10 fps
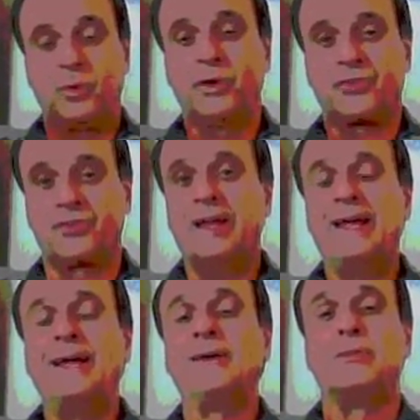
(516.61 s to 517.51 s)
we're
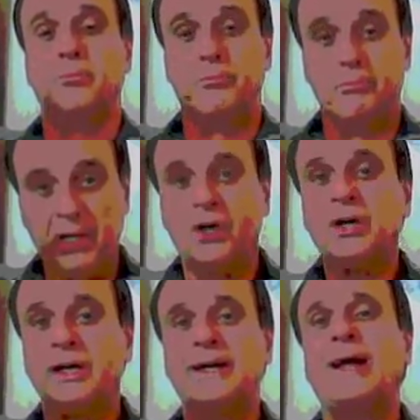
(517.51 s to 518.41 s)
seeing
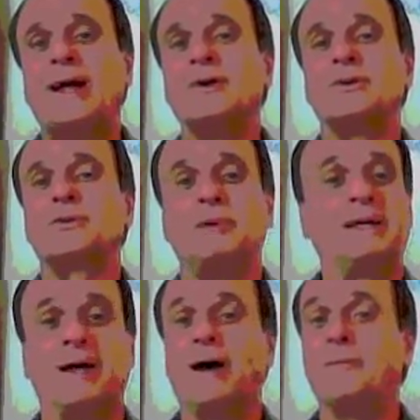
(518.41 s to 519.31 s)
billionaires
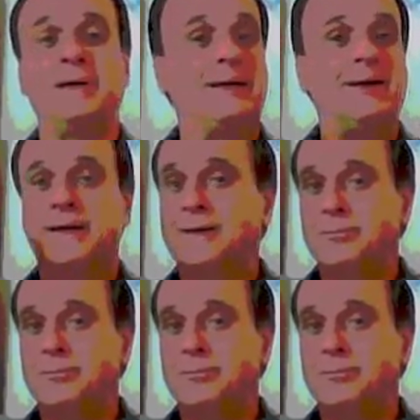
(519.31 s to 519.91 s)
becoming